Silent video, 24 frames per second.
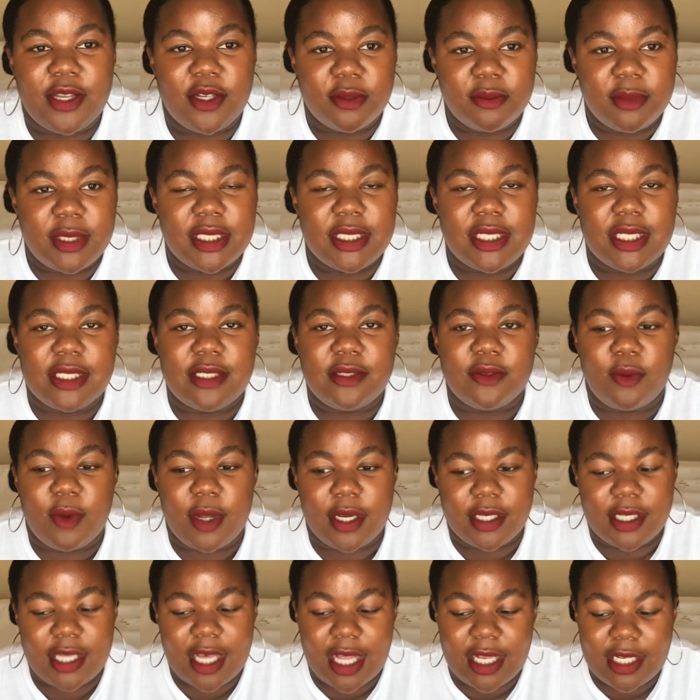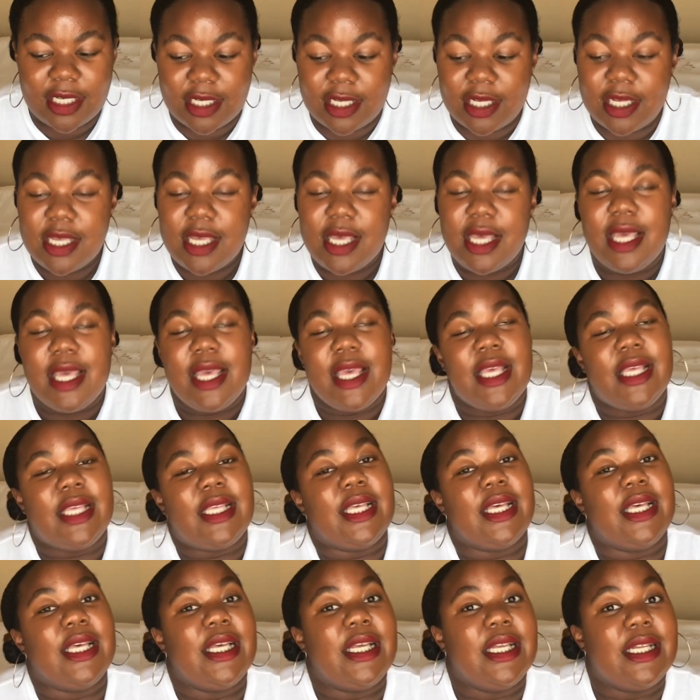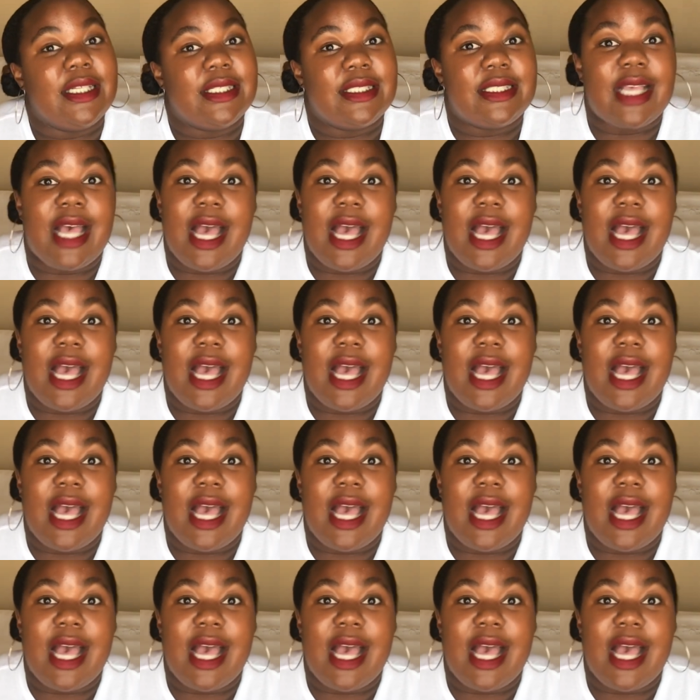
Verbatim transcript: normally stick to one color because